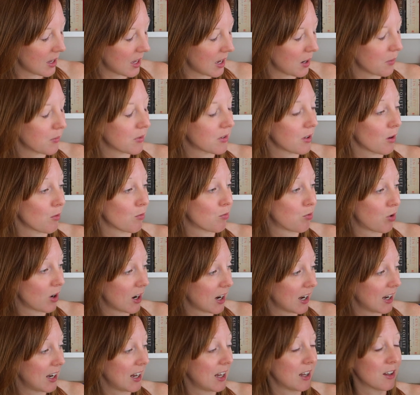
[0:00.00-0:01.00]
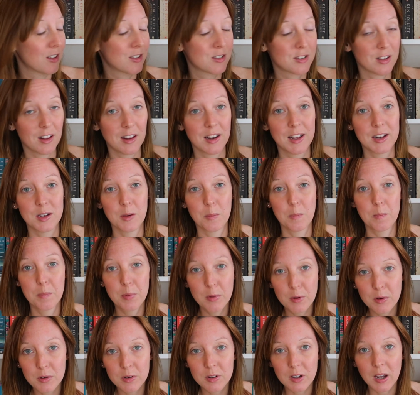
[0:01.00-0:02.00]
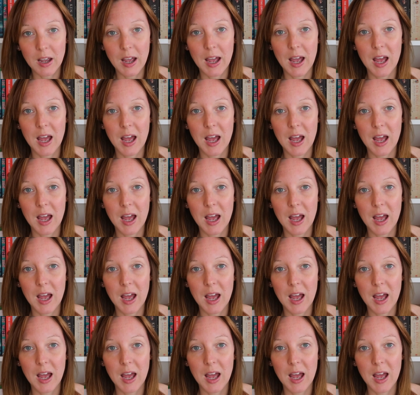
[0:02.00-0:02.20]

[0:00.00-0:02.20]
it was a really solid book.